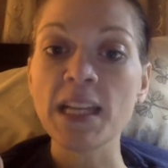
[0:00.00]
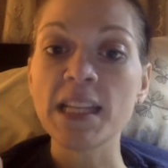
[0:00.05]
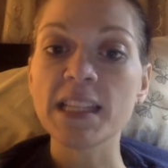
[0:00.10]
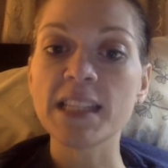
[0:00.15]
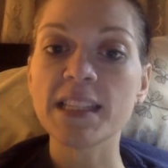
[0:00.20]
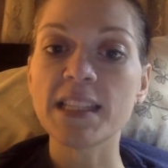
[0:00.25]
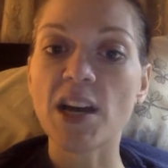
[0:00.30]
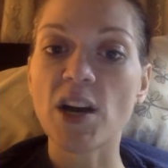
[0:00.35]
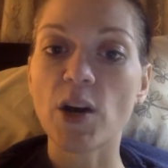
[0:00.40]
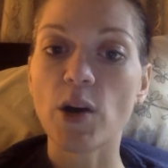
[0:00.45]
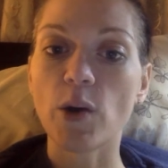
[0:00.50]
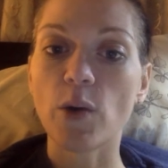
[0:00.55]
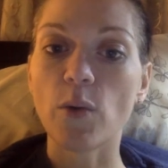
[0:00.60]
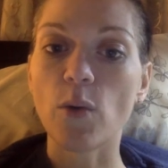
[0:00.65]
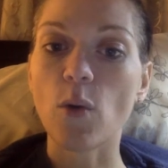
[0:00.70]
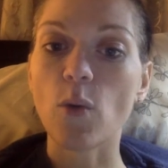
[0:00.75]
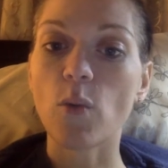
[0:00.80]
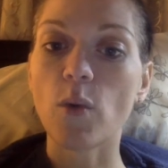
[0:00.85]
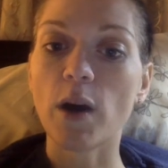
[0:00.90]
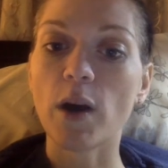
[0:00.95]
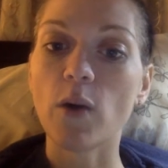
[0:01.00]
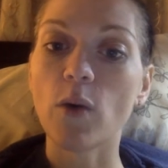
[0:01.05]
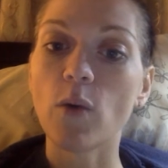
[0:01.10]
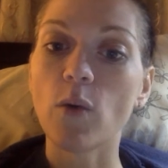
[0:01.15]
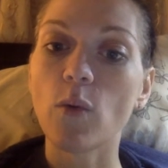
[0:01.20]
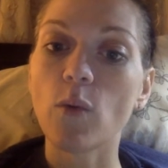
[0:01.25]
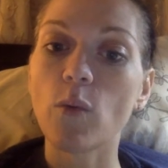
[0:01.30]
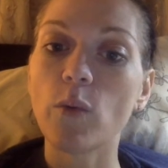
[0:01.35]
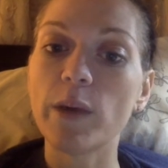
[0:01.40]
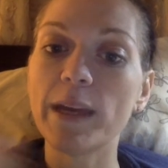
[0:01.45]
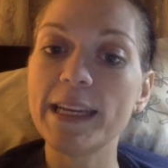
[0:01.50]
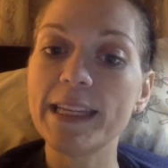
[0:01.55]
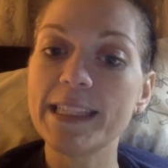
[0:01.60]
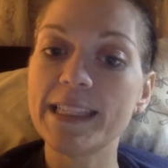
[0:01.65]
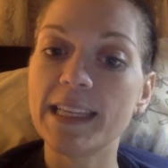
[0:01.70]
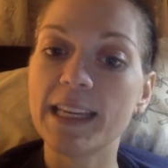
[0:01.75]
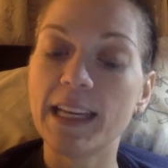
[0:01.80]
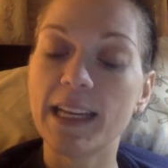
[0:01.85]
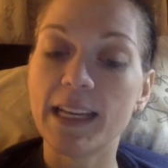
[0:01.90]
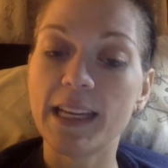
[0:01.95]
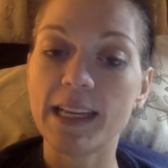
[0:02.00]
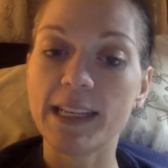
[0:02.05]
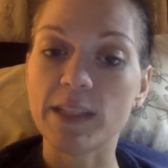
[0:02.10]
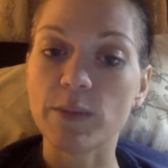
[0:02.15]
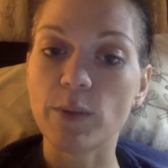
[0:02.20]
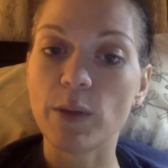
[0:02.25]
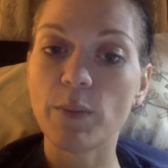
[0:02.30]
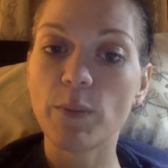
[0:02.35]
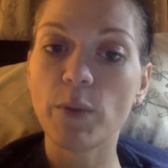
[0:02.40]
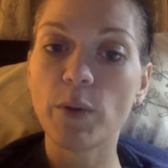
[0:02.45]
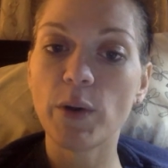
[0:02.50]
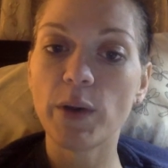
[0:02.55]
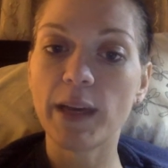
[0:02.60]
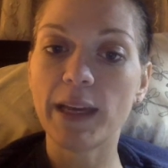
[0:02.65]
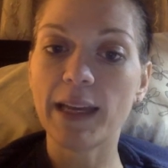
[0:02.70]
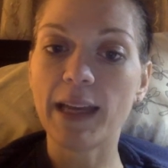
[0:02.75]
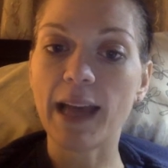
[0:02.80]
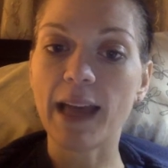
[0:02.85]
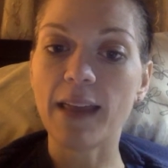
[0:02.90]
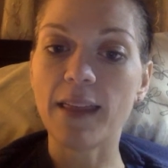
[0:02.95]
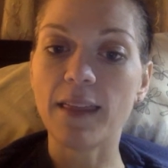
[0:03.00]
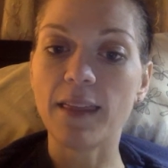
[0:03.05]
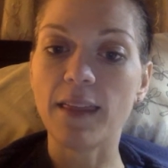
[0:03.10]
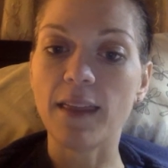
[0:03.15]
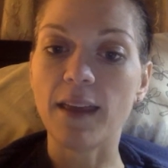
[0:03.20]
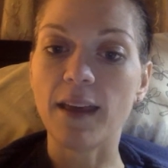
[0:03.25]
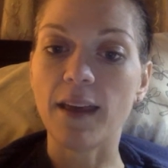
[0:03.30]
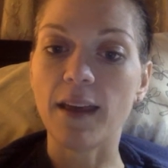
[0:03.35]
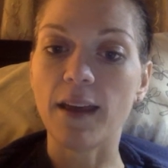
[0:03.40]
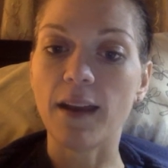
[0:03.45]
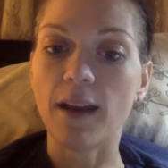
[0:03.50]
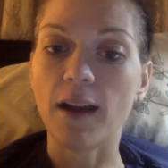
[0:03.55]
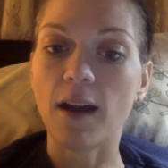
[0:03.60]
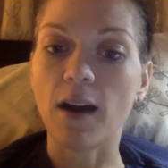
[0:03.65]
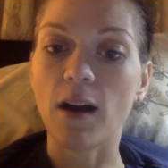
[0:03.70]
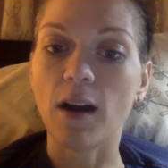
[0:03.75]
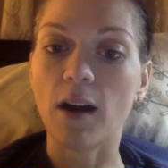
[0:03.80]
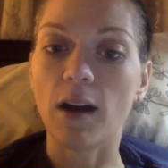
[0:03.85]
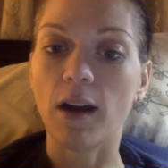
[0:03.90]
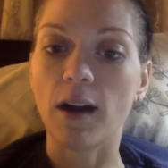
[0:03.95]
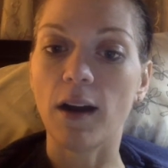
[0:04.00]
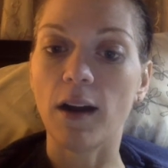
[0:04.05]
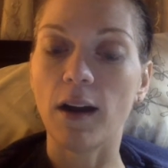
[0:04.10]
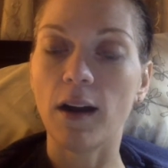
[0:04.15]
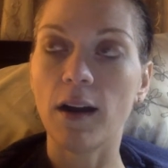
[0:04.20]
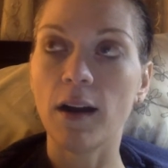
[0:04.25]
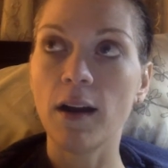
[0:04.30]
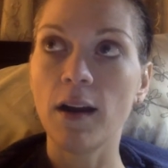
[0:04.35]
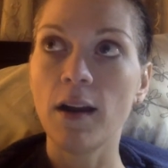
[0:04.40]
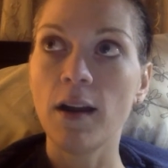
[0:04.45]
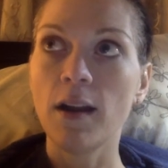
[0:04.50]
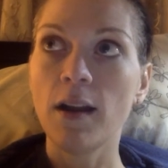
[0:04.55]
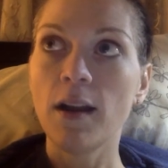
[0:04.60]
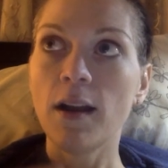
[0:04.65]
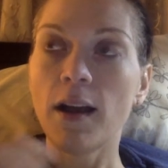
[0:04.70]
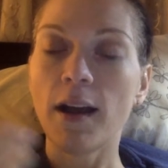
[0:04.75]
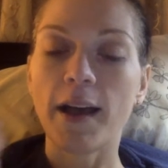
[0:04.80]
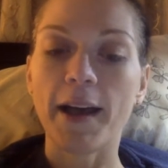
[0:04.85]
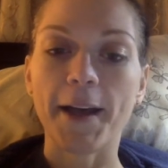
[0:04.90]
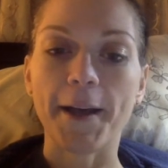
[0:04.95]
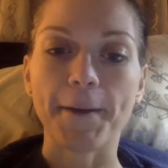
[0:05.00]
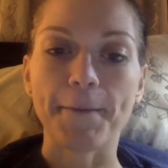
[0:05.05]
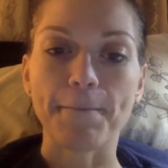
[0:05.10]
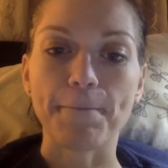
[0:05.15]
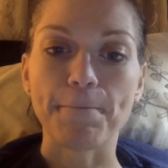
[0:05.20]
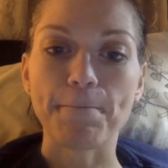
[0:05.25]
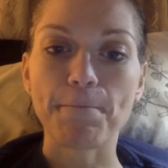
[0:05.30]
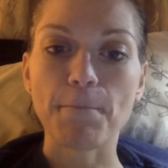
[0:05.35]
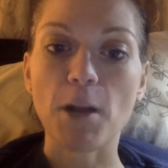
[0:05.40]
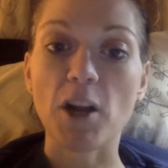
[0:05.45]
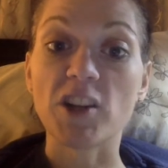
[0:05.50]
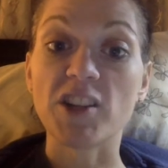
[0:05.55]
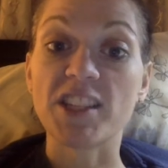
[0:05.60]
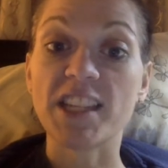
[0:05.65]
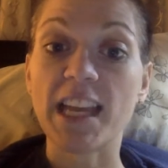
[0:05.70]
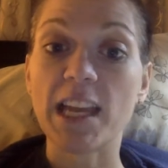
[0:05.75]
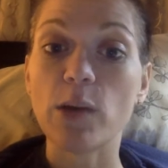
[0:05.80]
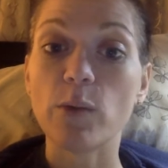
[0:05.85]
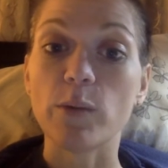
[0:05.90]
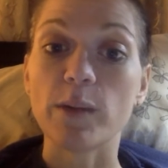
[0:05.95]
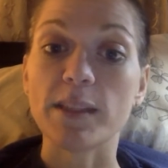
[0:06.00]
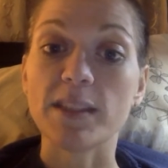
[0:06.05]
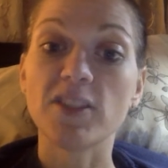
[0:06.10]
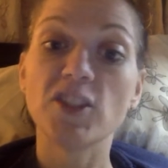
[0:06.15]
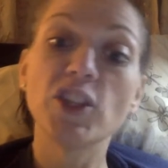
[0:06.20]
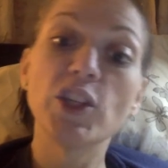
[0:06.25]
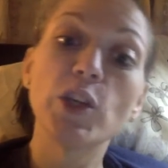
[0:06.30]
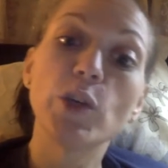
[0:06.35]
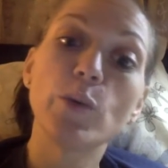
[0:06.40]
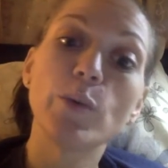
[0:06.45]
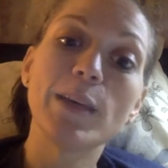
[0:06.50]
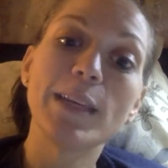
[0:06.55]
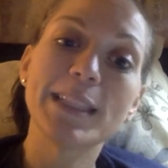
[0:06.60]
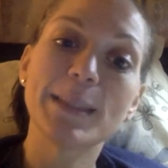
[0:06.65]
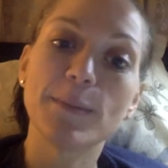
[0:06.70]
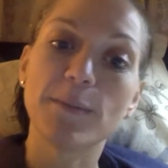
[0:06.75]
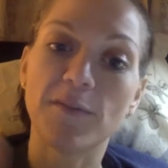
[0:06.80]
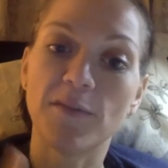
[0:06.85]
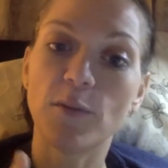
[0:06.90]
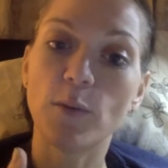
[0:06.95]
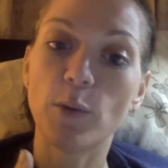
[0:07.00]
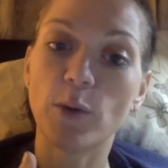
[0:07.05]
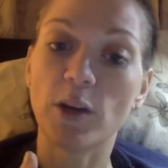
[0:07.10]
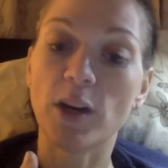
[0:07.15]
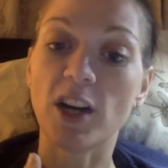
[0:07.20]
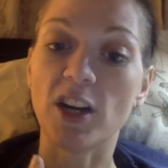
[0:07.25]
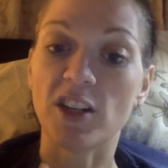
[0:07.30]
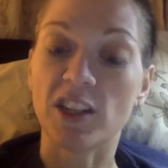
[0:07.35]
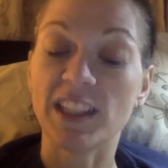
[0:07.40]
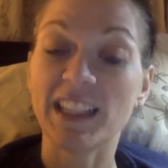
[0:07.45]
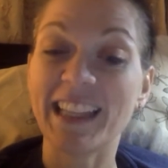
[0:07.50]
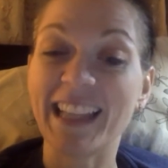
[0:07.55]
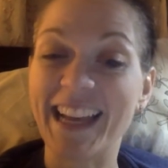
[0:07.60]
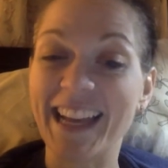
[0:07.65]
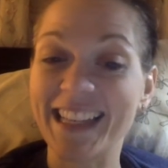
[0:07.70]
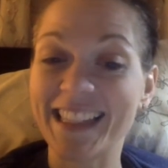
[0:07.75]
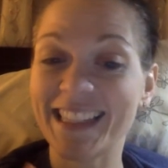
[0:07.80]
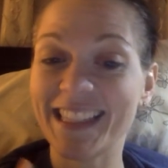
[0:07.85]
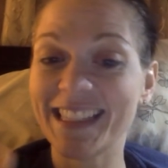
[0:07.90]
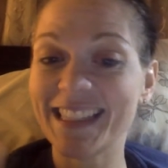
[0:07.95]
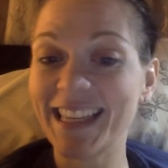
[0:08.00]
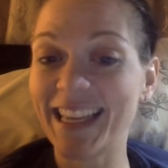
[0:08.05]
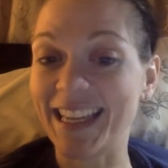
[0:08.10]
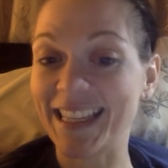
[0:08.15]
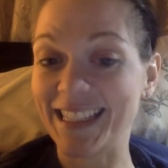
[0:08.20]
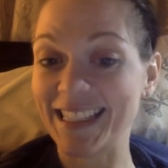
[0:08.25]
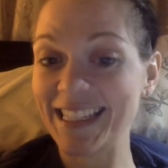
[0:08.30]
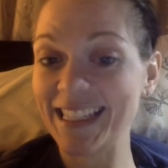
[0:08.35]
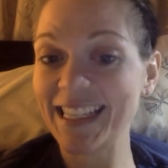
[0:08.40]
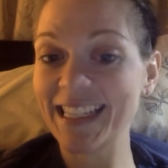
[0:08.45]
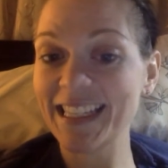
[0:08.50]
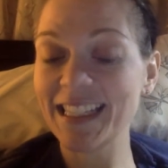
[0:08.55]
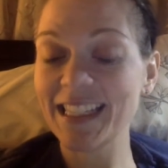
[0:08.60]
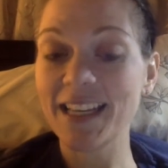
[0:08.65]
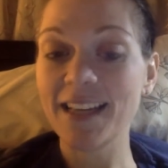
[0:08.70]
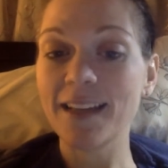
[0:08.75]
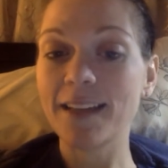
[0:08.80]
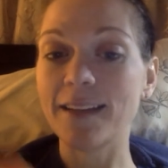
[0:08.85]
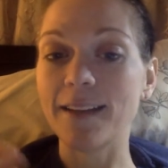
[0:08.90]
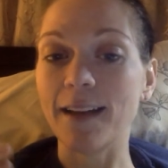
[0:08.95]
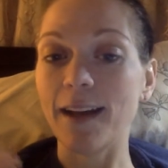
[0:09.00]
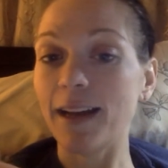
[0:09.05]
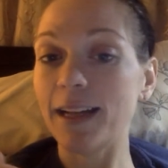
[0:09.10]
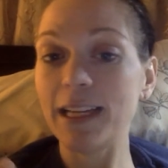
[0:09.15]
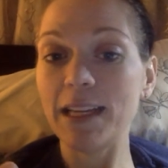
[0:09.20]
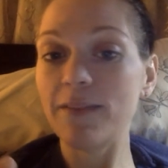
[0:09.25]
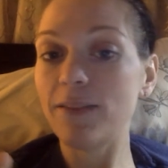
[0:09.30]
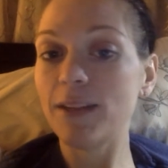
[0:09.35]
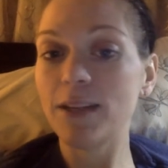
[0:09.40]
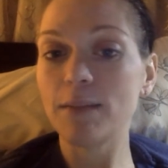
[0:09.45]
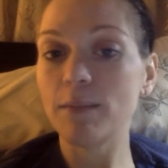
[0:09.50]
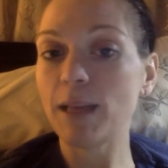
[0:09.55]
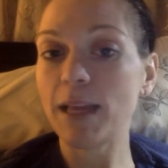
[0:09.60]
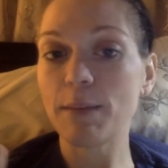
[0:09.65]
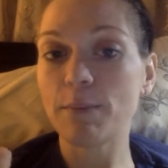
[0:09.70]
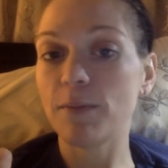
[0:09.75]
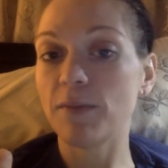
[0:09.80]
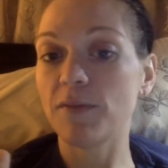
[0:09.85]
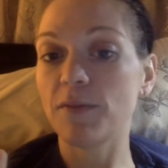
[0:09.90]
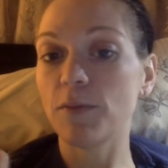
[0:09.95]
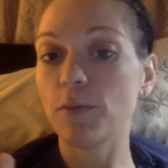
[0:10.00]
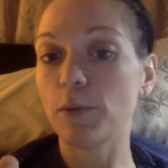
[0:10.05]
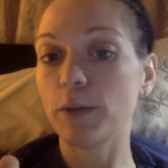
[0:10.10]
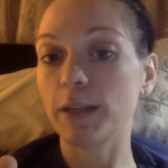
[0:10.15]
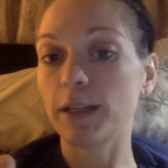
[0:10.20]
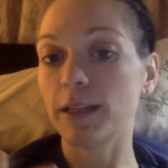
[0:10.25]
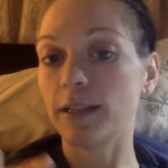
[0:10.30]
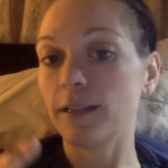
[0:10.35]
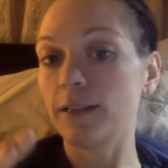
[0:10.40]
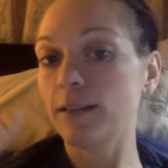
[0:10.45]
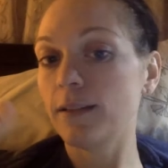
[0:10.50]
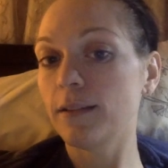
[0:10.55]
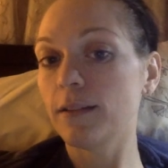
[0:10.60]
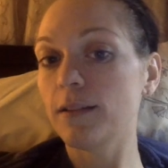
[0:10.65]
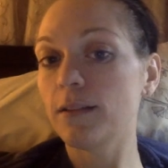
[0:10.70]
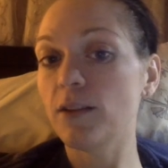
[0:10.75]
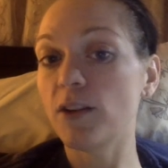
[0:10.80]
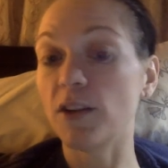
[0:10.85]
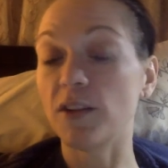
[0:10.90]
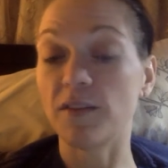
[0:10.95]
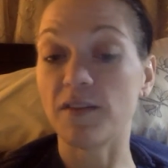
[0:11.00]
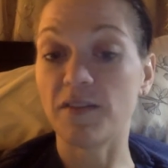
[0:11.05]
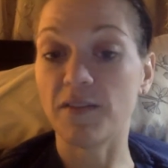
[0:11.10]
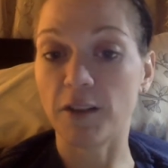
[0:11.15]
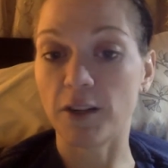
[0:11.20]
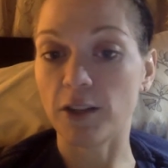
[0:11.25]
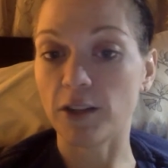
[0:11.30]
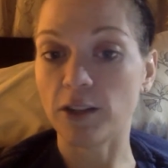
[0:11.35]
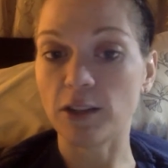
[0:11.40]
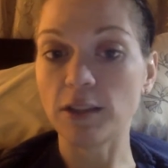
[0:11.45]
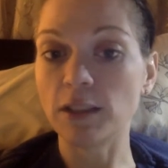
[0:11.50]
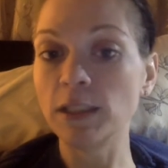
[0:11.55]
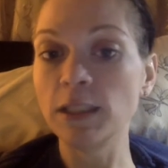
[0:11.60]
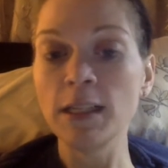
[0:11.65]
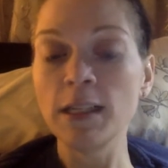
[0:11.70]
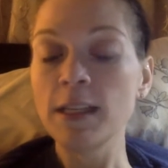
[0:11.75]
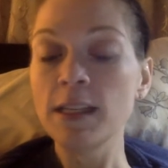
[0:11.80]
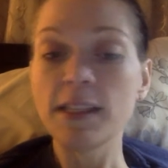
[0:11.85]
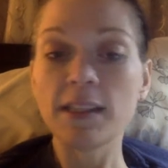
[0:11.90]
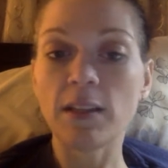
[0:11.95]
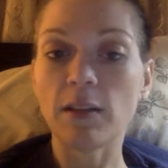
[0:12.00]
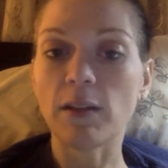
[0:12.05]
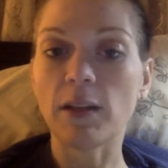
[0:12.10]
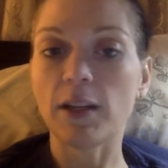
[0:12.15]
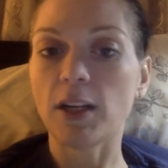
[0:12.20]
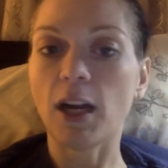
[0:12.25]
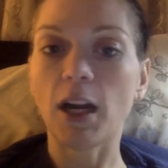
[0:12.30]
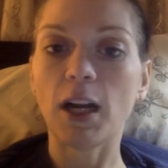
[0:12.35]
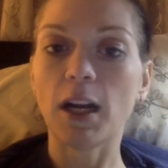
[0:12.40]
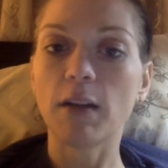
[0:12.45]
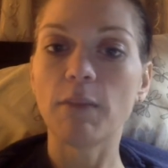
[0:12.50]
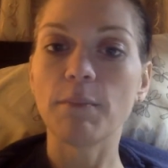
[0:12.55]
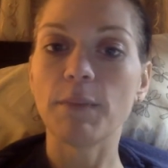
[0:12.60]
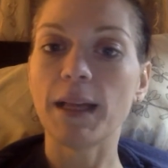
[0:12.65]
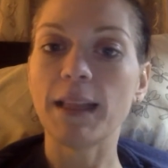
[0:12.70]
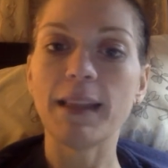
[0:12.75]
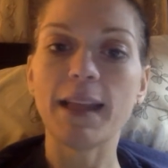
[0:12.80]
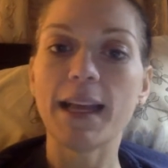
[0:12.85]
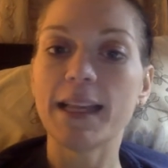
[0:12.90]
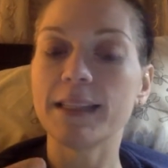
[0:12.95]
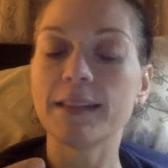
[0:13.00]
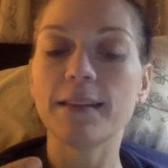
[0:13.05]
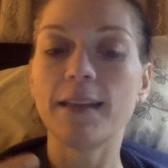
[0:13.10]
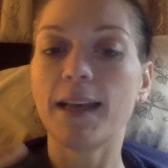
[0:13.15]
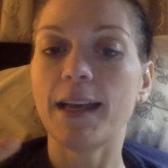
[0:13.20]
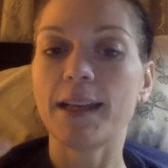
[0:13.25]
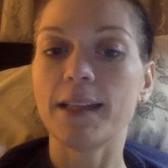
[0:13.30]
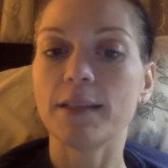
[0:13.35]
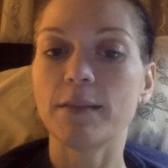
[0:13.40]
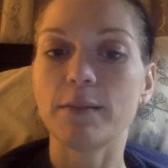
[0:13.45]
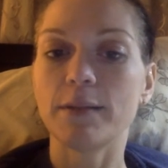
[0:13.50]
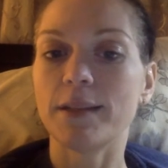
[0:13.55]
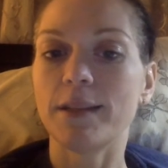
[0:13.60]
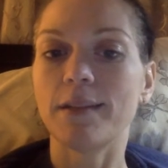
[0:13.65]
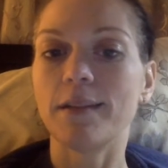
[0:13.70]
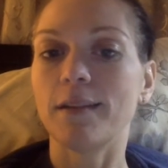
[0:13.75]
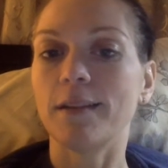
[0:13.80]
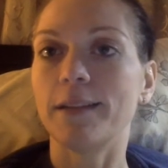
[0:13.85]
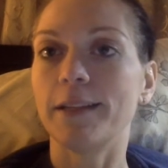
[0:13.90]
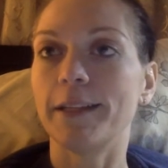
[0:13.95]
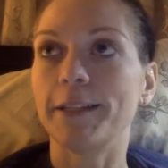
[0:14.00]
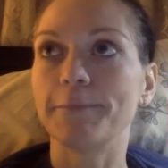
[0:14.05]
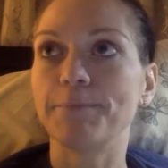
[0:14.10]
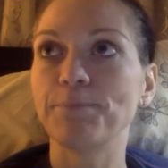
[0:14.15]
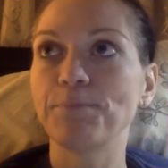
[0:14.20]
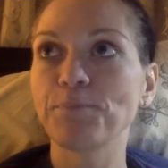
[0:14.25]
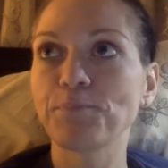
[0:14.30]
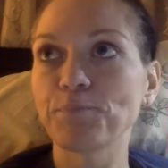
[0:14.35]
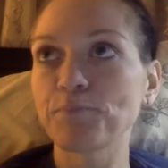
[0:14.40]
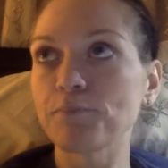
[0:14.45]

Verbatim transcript: So what we did is we put that our um, our date was two weeks before our classes ended, not even like before conferral. So like our, my last class was like on the